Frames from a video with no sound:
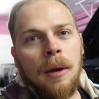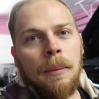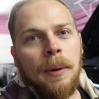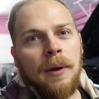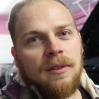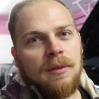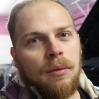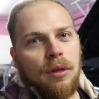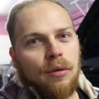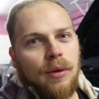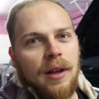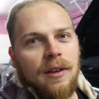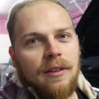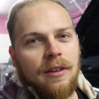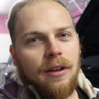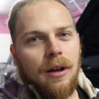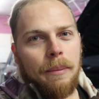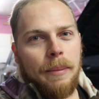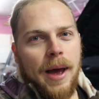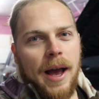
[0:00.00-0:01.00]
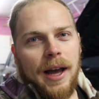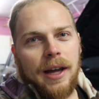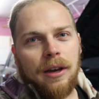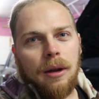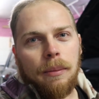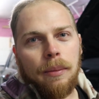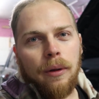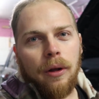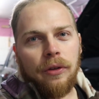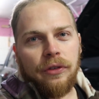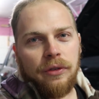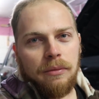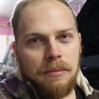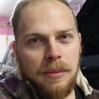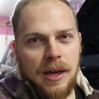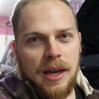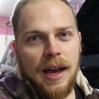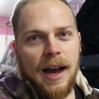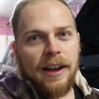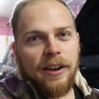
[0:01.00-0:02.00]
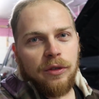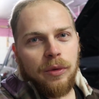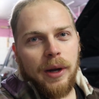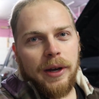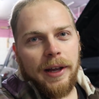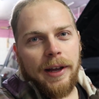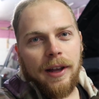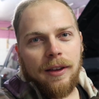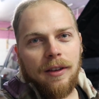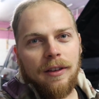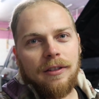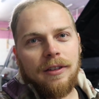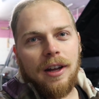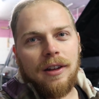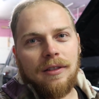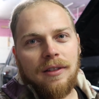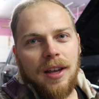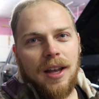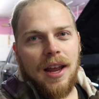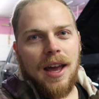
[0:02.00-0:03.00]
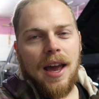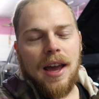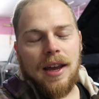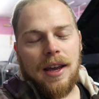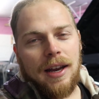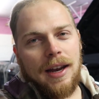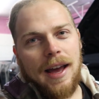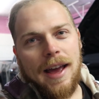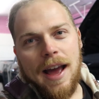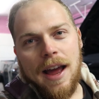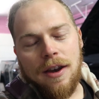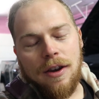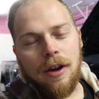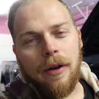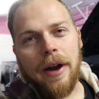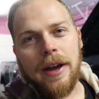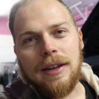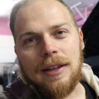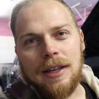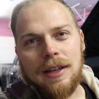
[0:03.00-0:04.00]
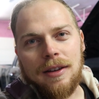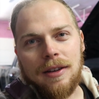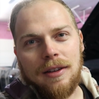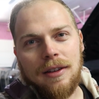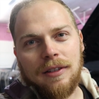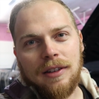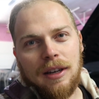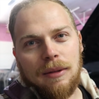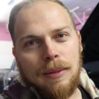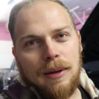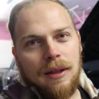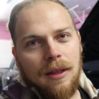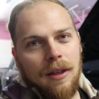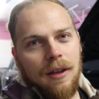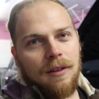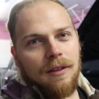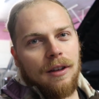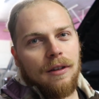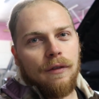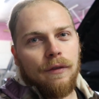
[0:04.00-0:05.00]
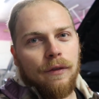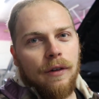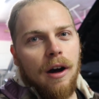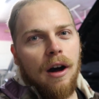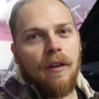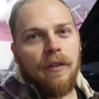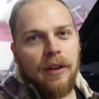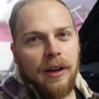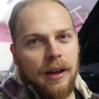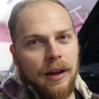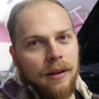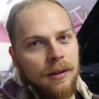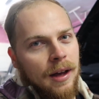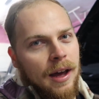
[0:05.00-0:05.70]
Put some thread sealant back on the bolts. Me, I just want to get this done today, and I had no idea it was going to be this involving.